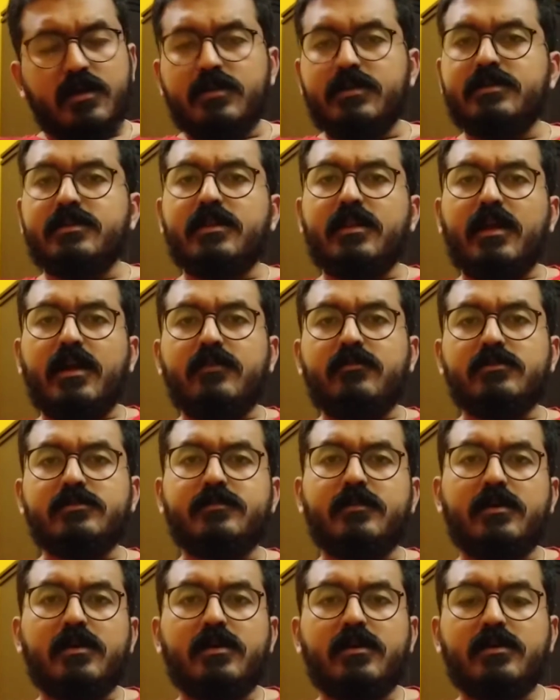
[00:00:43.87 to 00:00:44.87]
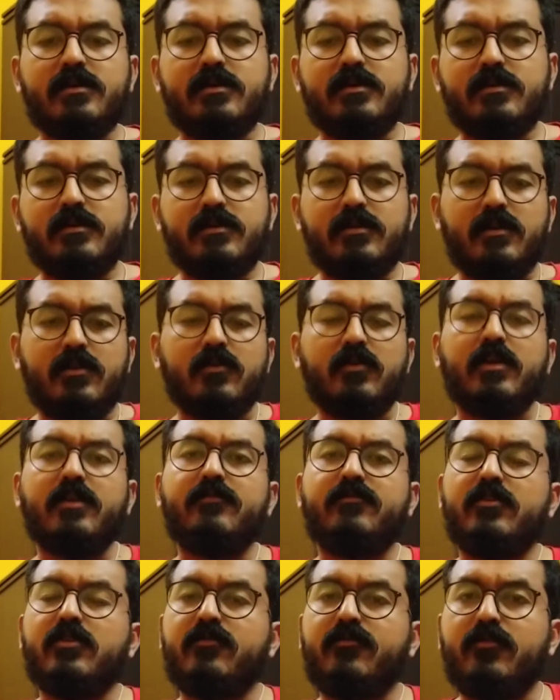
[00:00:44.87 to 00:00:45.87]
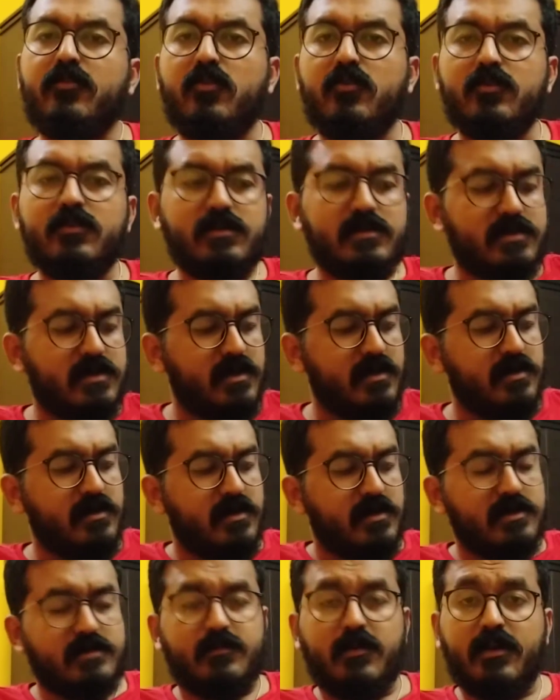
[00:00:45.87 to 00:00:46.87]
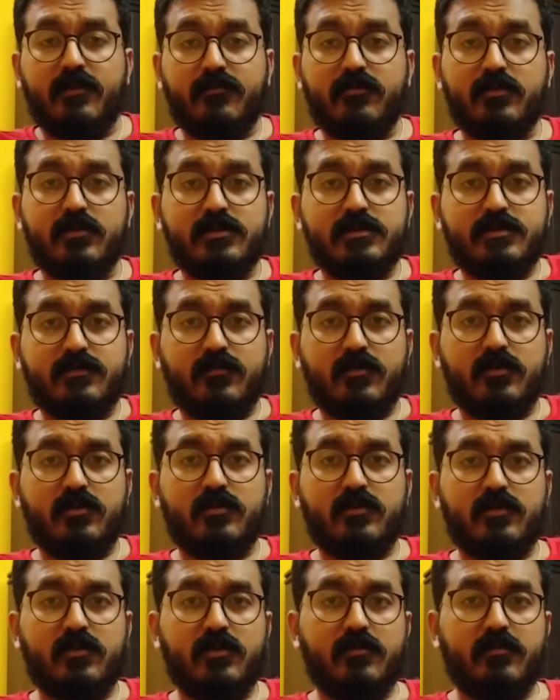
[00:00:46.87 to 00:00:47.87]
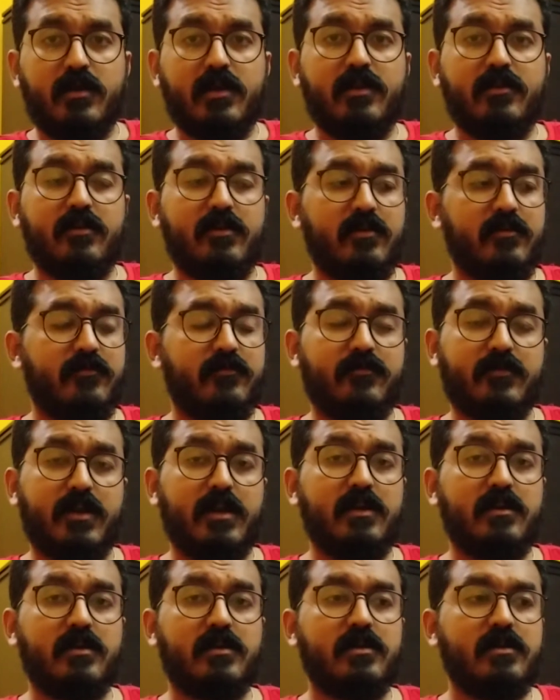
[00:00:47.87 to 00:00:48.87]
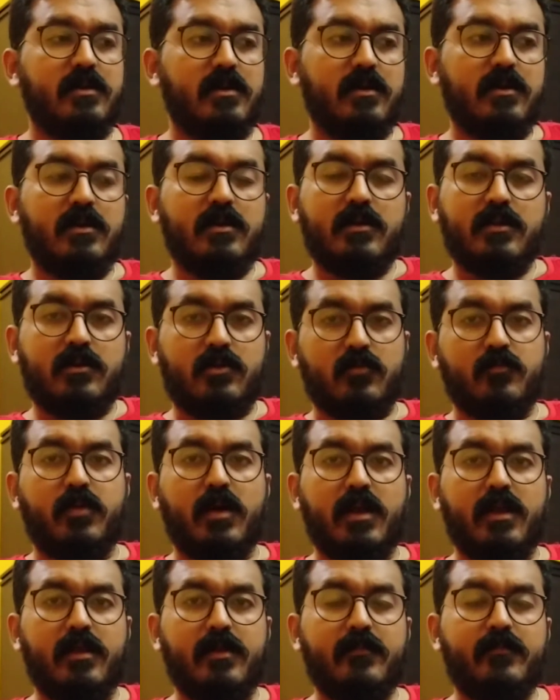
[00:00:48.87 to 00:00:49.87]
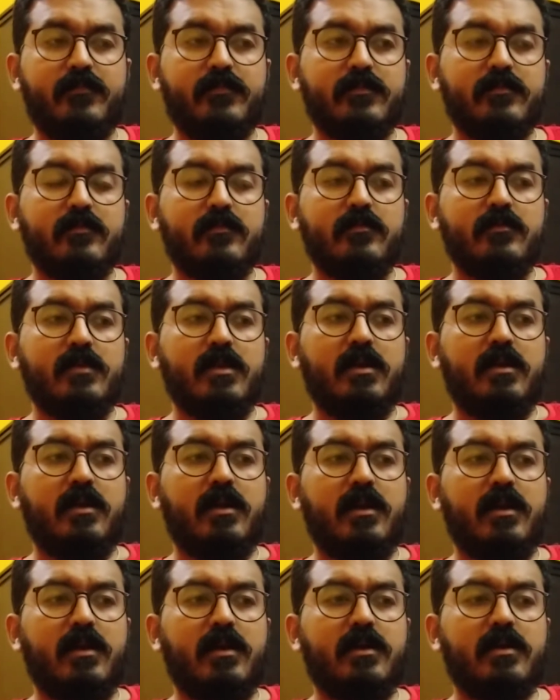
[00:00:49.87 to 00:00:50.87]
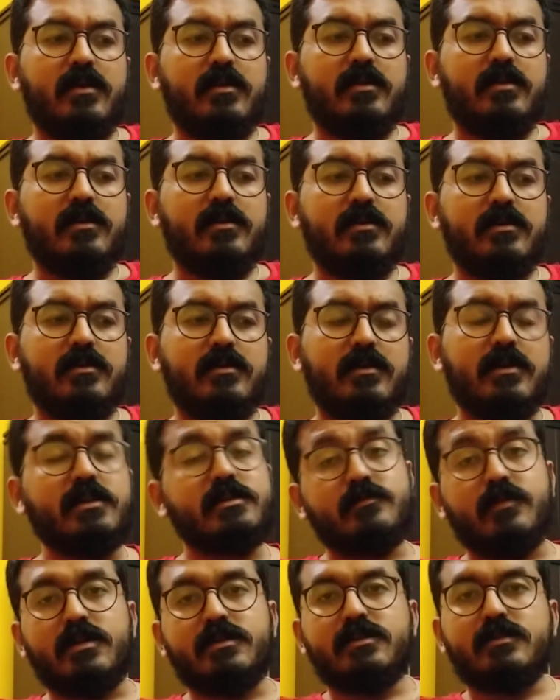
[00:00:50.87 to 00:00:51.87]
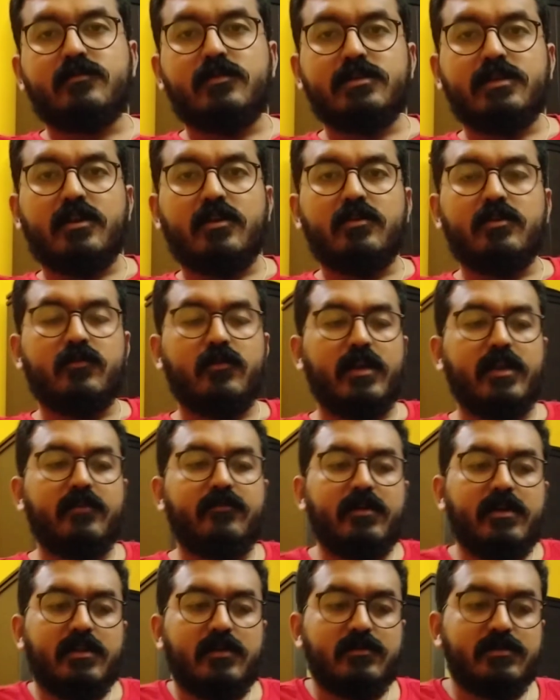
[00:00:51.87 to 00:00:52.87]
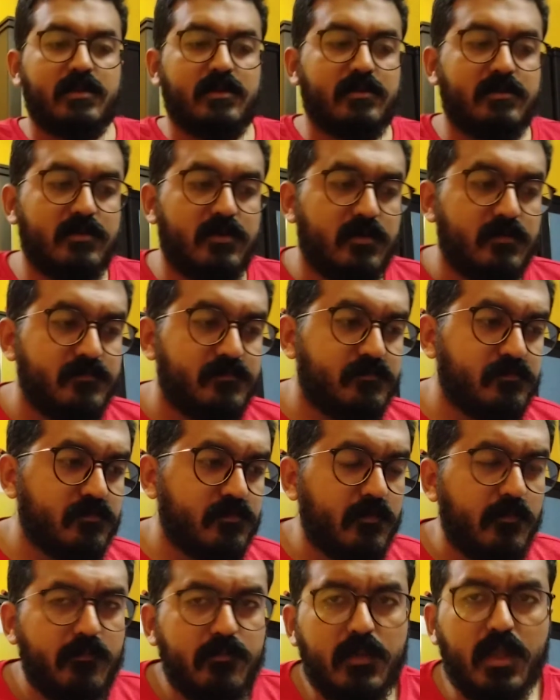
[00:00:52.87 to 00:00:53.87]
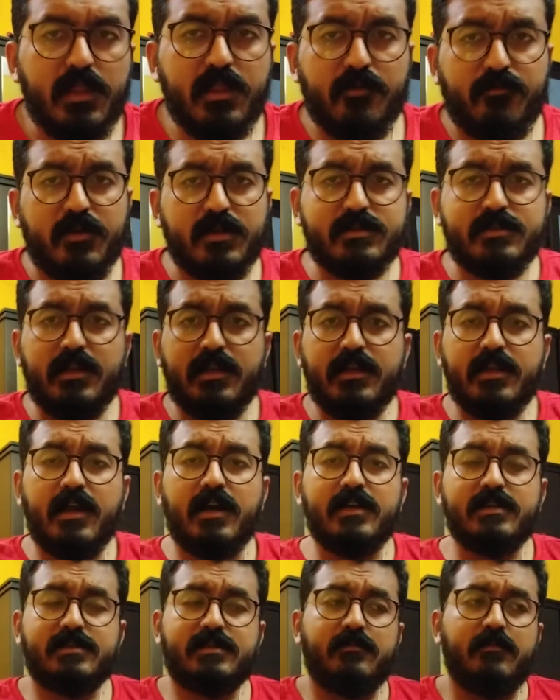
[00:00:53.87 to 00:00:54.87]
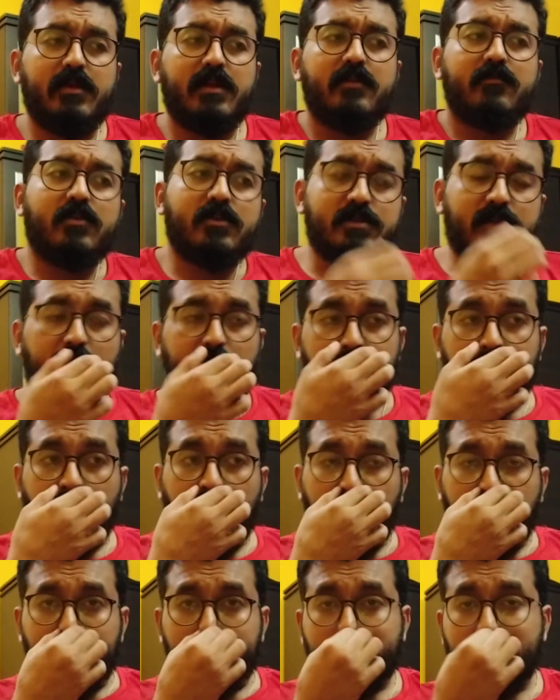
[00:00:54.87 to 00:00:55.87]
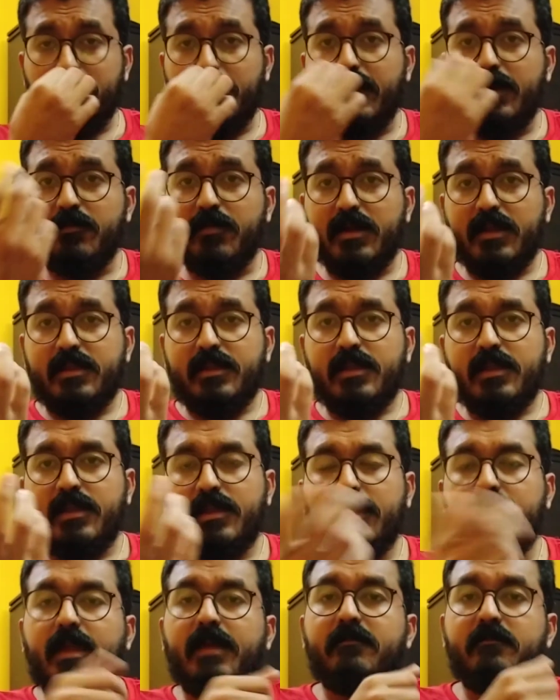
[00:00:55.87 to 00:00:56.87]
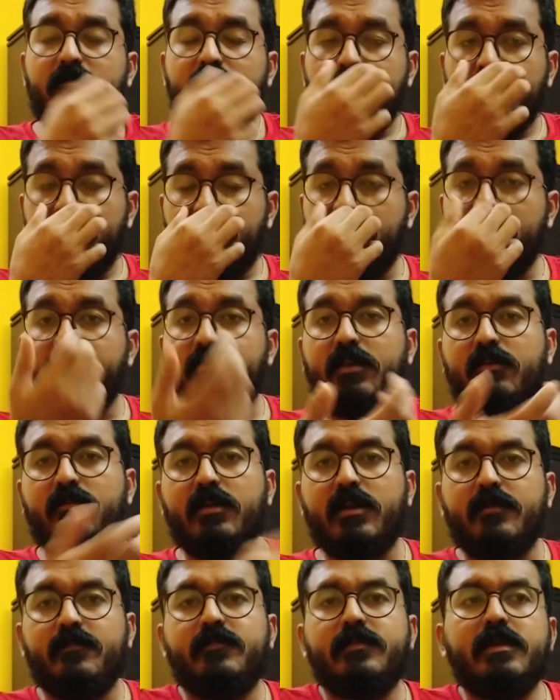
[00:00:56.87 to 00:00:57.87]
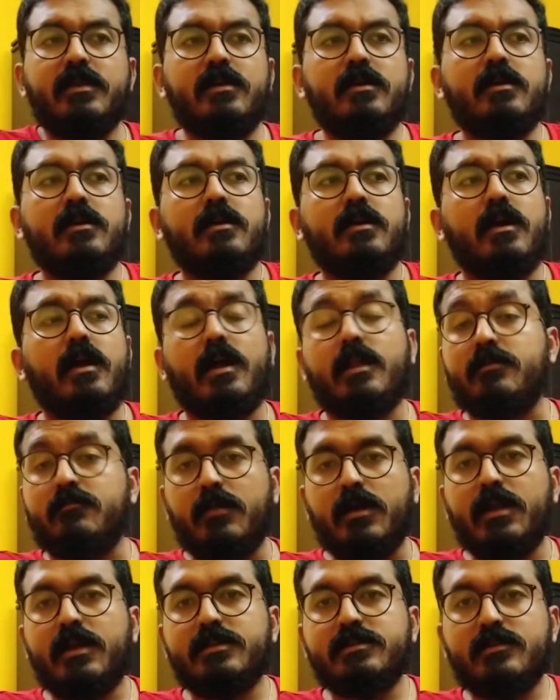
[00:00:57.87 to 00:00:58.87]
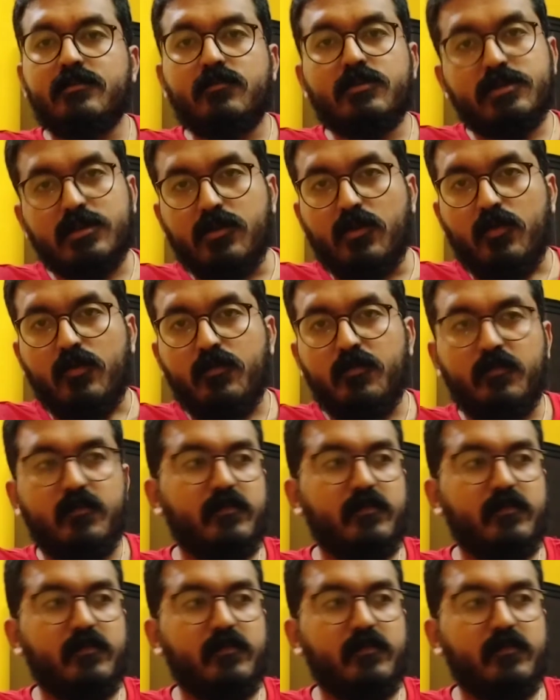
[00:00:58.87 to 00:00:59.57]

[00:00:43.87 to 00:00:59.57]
recently I was looking for phones, smartphones for my friend to buy, and his budget was around 25,000. So the first thing he asked me was, should he buy the M51? And my answer was no.